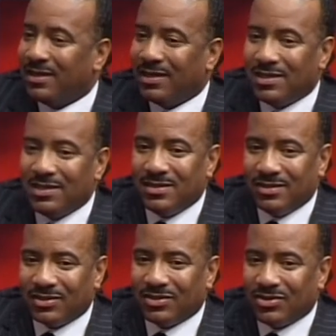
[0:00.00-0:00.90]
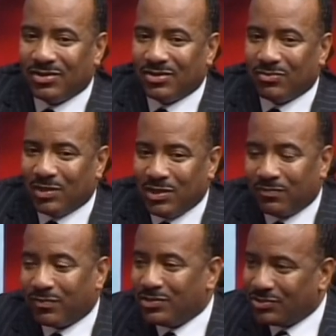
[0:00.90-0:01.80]
when he
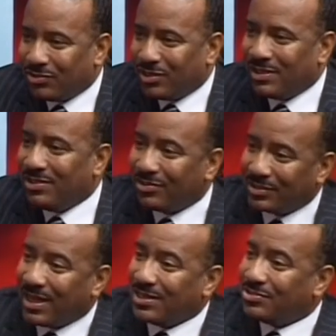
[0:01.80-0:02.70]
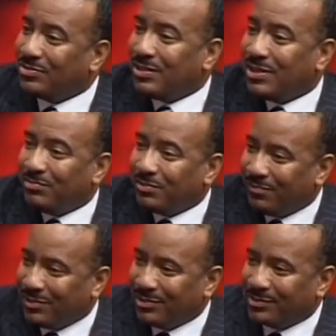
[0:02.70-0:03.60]
first started, he looked out into an empty
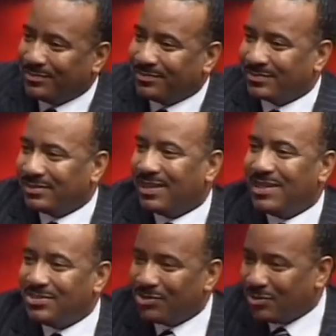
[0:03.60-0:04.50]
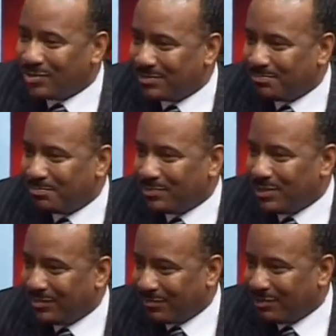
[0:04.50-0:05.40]
field, and he told
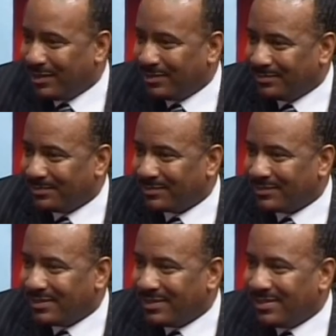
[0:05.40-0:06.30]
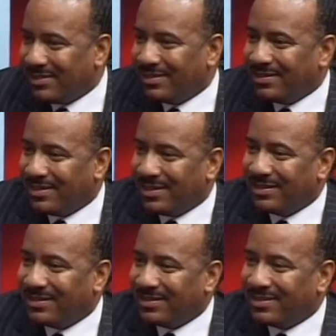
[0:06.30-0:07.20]
his friend that,
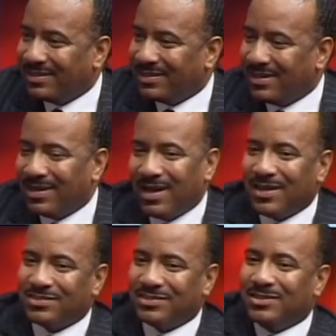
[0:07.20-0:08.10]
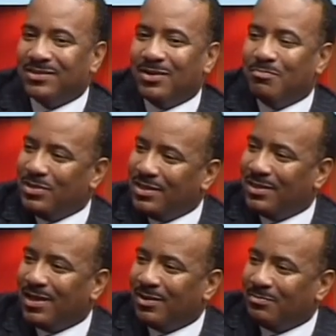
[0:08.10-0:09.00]
"I see $1
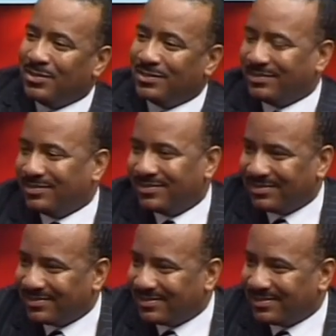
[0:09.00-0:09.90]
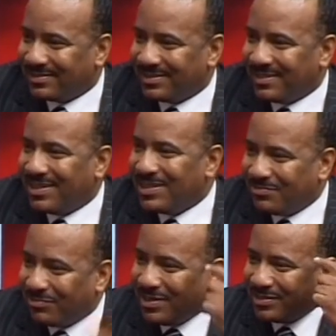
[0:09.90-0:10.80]
billion business." His
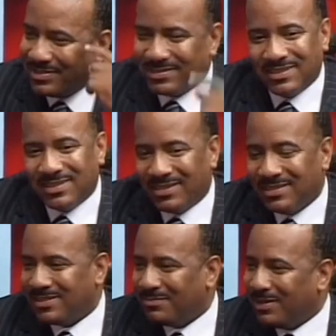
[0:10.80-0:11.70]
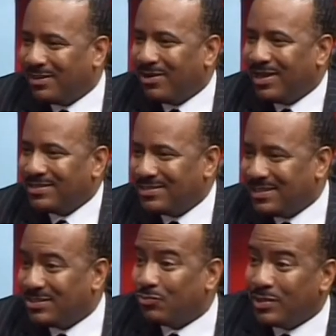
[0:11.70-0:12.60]
friend couldn't see it. He said, "Man, all I
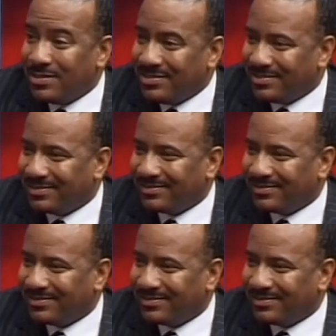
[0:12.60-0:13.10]
see is weeds."